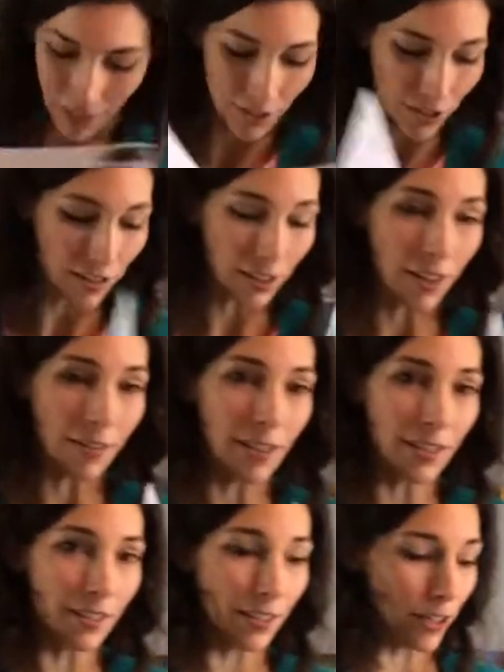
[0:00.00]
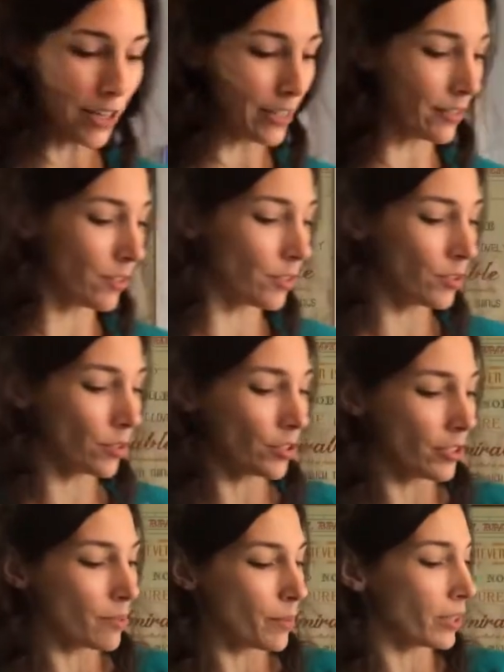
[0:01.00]
Just love this series. So
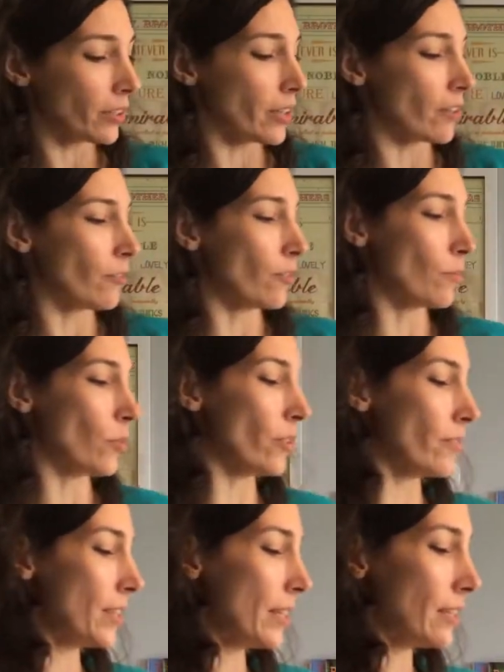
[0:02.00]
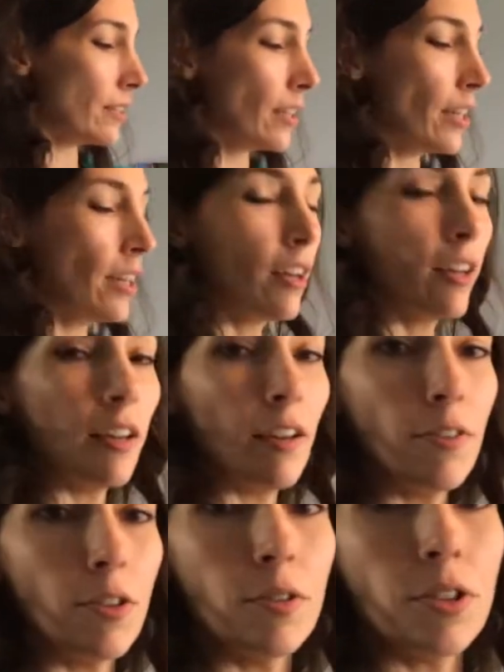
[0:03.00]
you're going to be looking for more of these
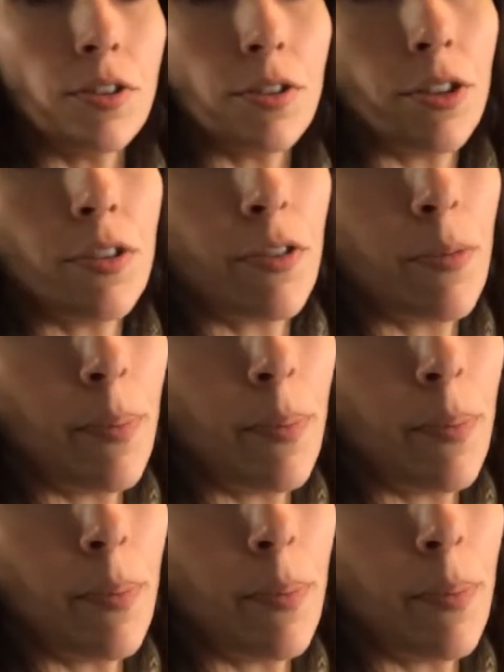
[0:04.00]
if you just search for